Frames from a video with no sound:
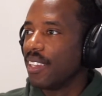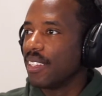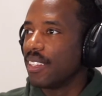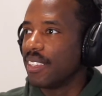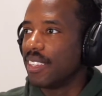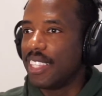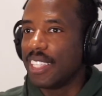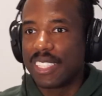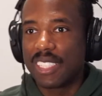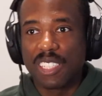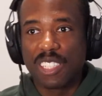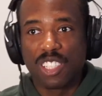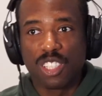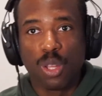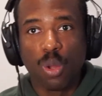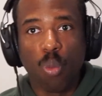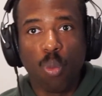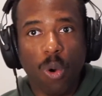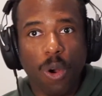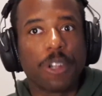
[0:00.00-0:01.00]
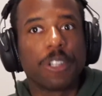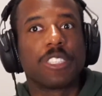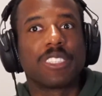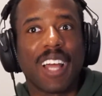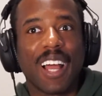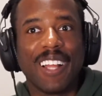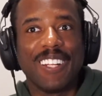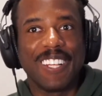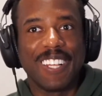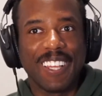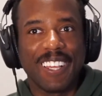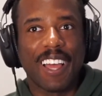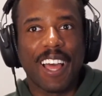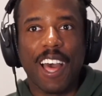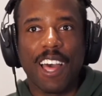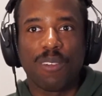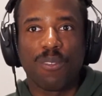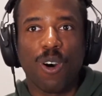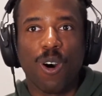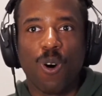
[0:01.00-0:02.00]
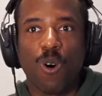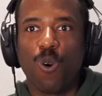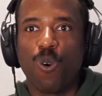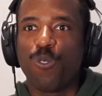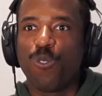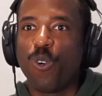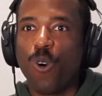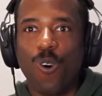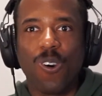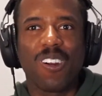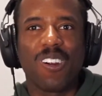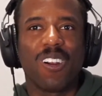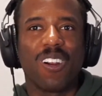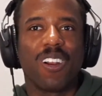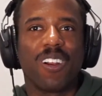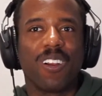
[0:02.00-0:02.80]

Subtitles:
this is the worst idea out of all four.